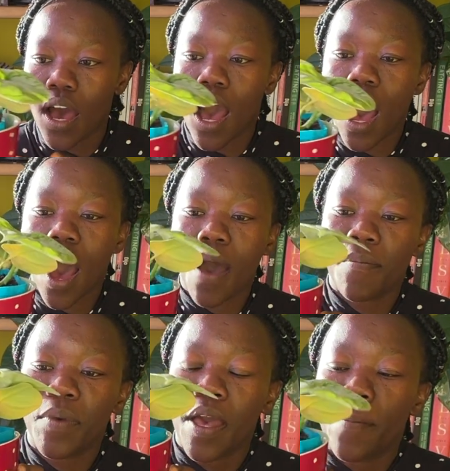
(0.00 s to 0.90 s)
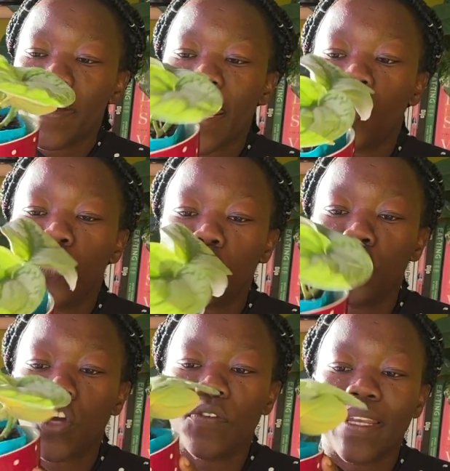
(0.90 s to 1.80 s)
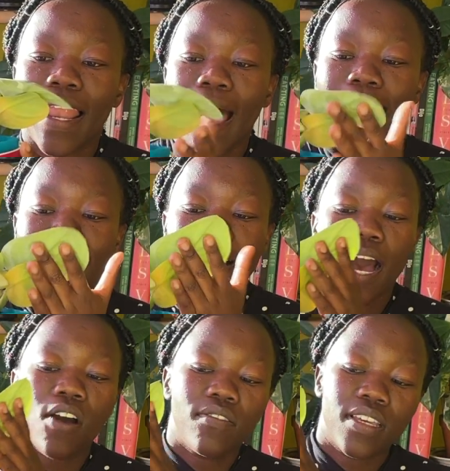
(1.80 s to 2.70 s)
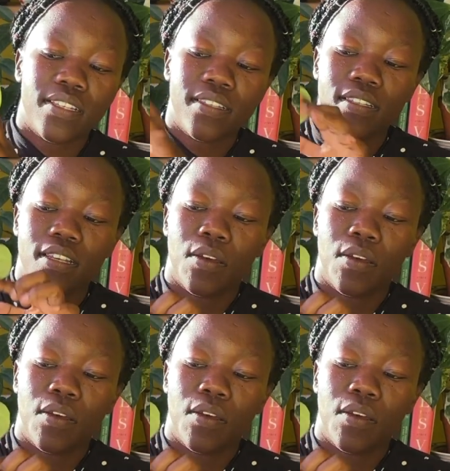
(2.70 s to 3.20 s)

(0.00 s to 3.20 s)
But I also don't like how this